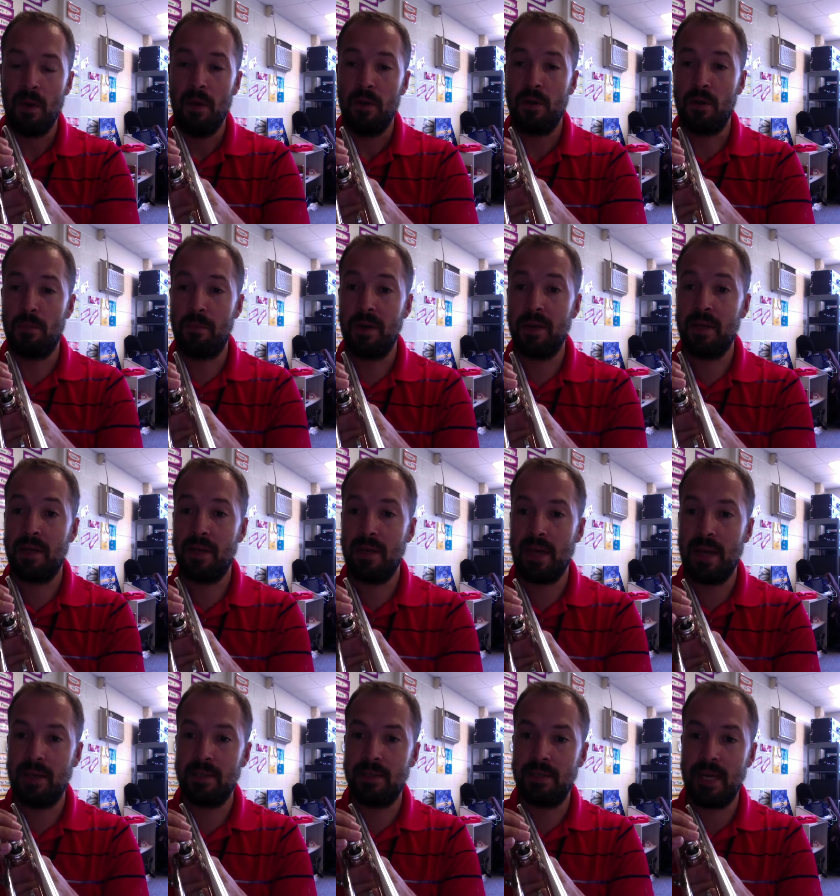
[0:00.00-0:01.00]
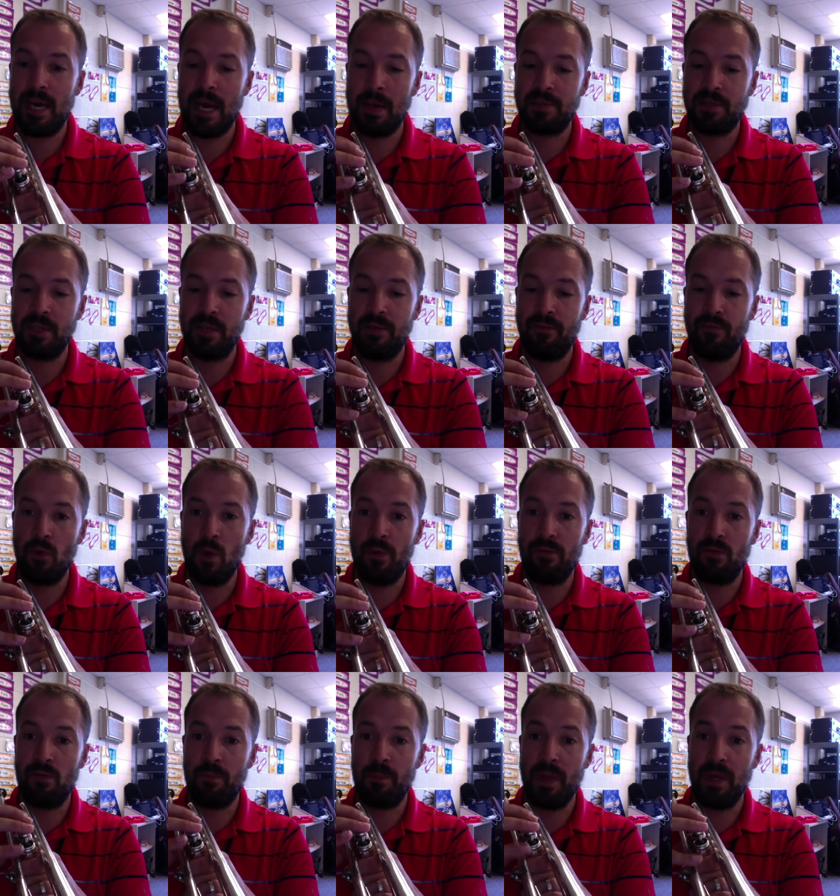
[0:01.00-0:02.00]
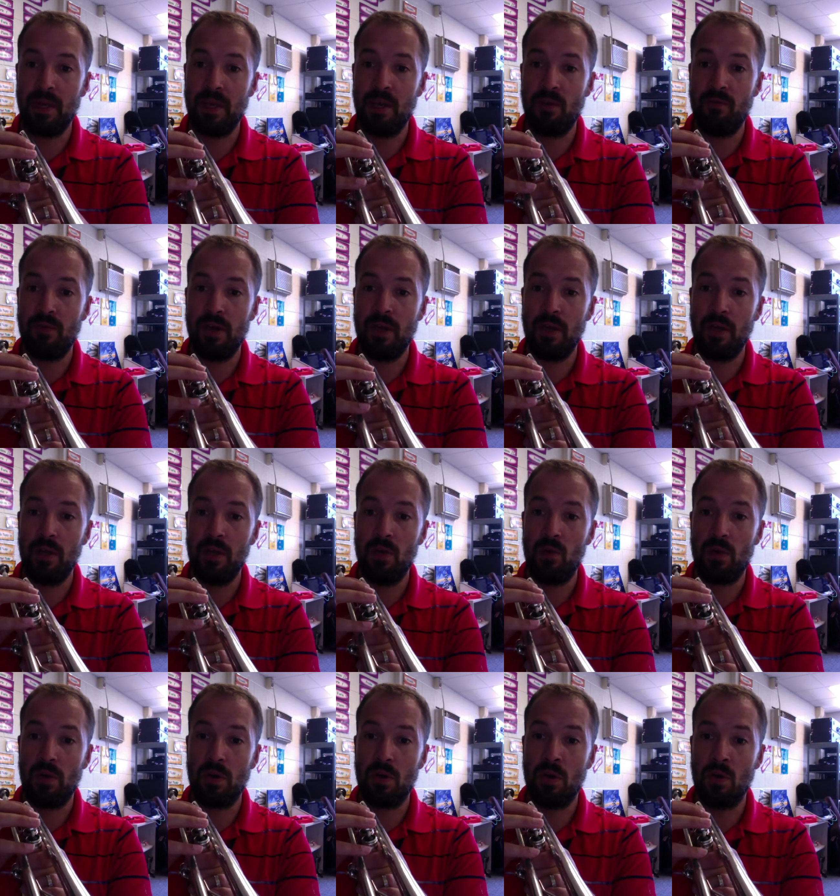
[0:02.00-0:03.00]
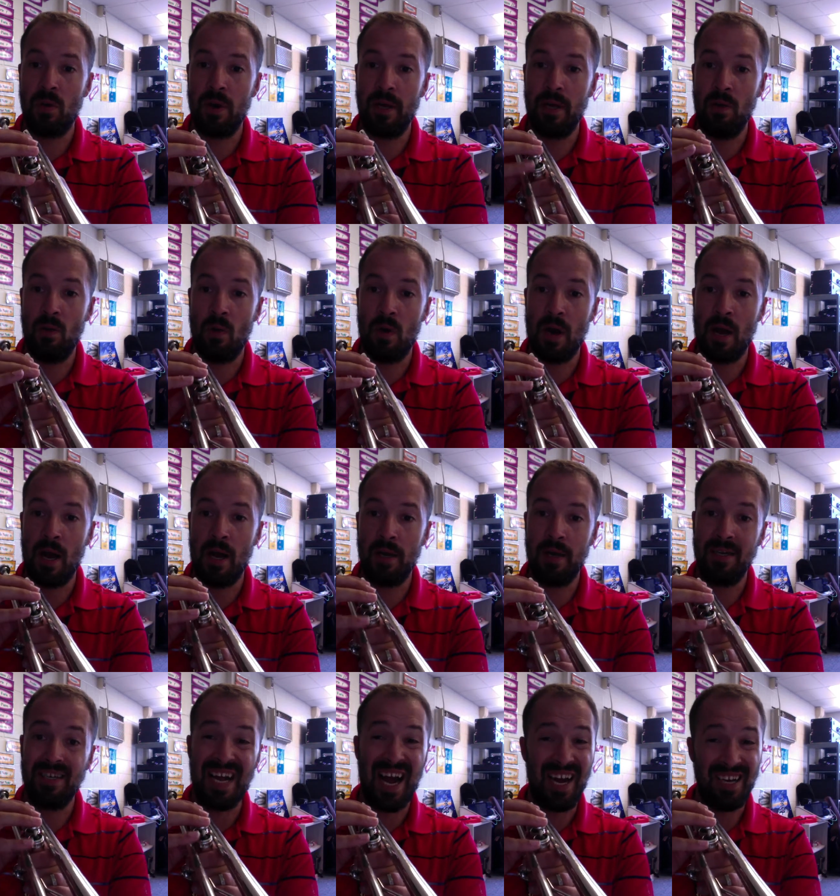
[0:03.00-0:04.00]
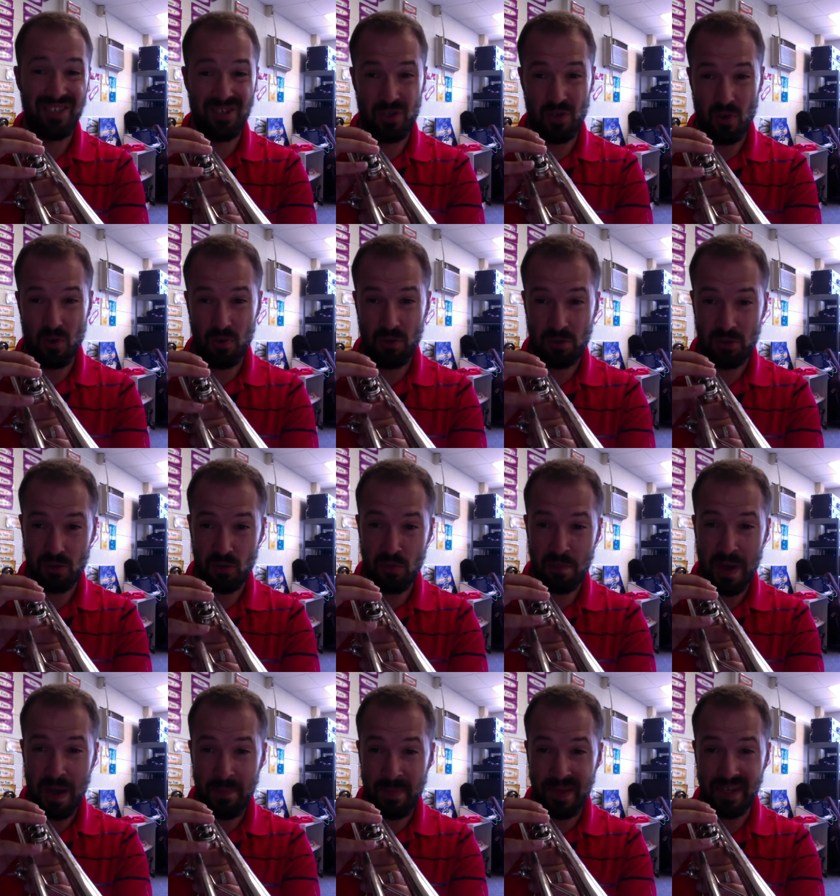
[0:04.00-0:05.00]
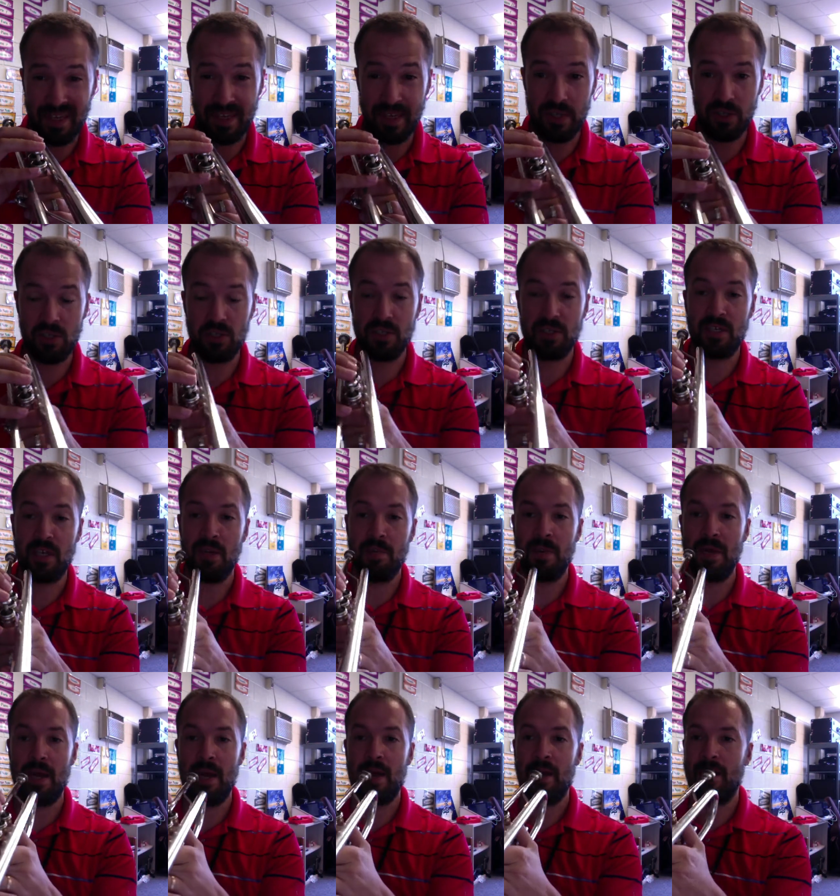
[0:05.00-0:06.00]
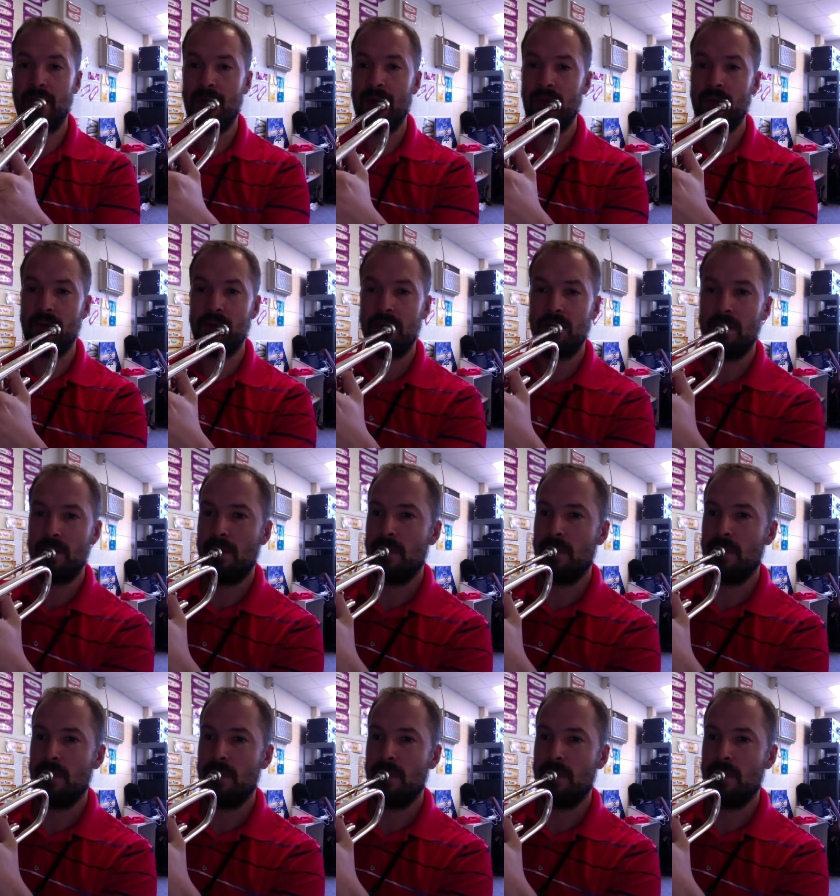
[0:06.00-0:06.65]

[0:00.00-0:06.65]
Your pinky has the option. If you have a pinky ring, you can go in or on it. I don't, so my pinky is just going to be hanging out.